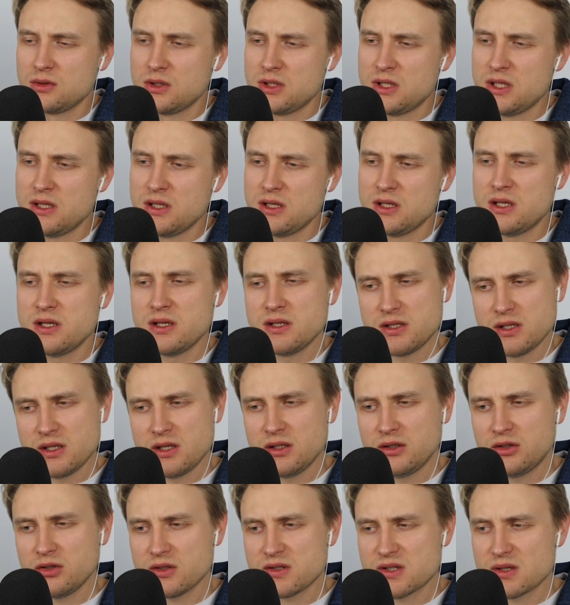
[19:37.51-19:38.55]

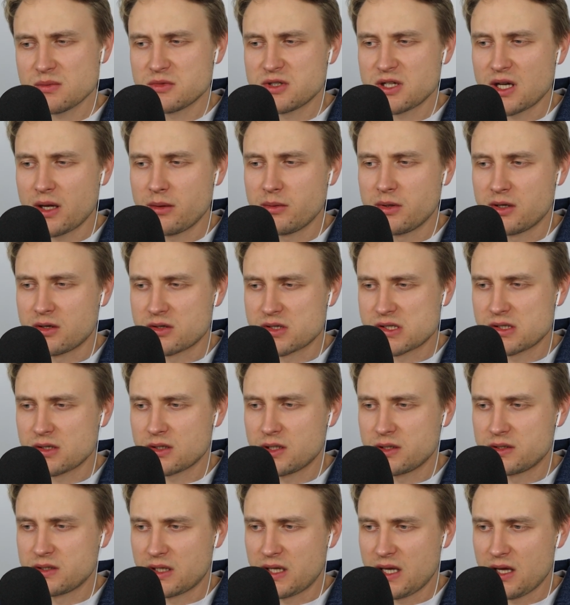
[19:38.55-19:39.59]
he took some time here,
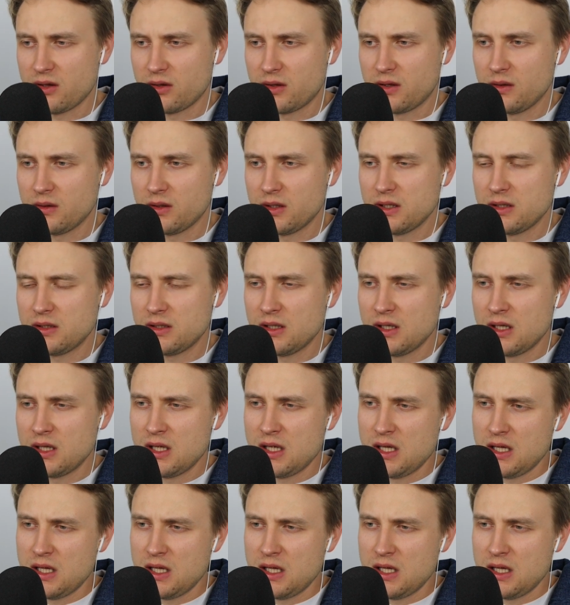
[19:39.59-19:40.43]
started to calculate.